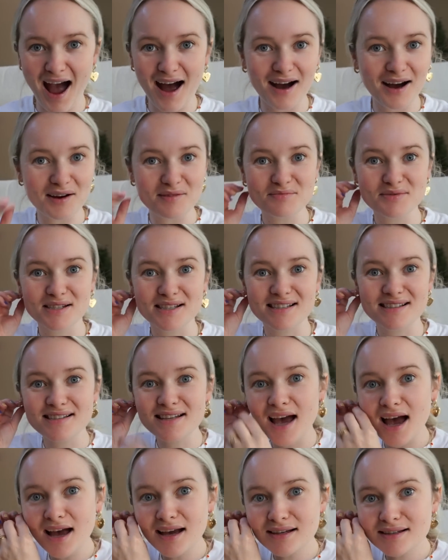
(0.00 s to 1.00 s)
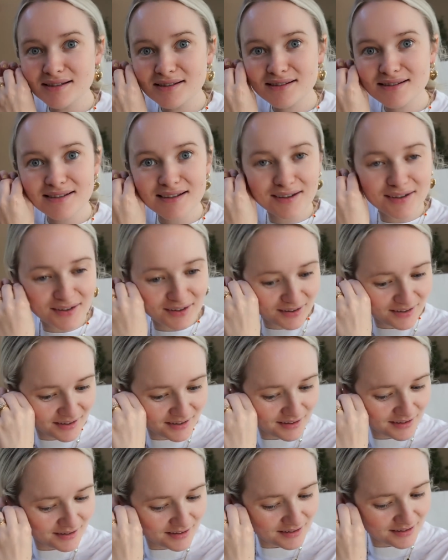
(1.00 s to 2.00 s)
Obsessed.
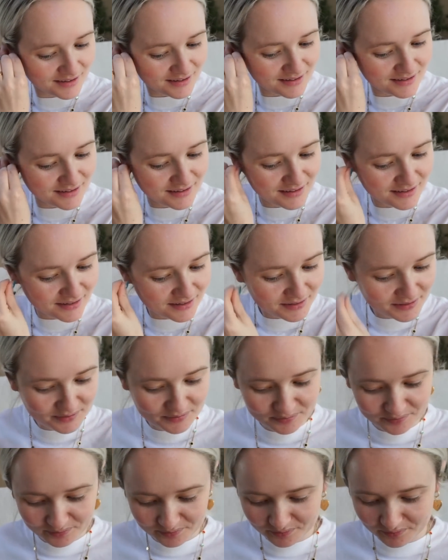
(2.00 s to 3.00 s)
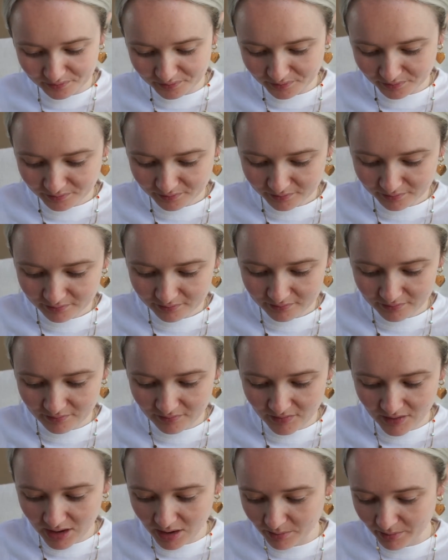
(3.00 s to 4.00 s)

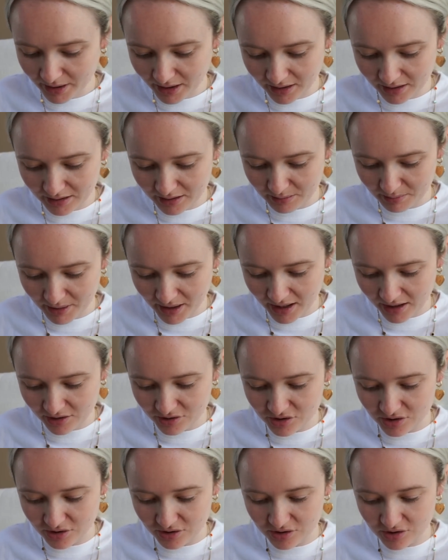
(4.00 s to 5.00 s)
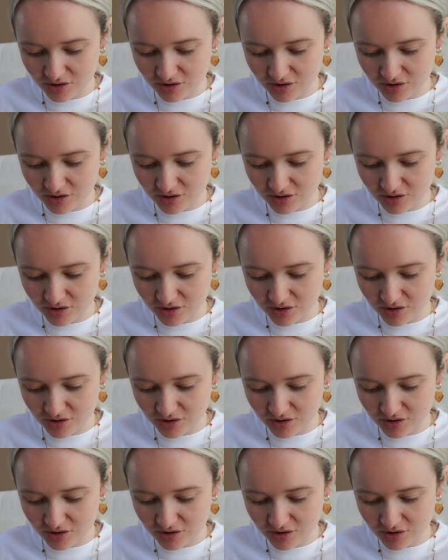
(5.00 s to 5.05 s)
Oh my God, the packaging is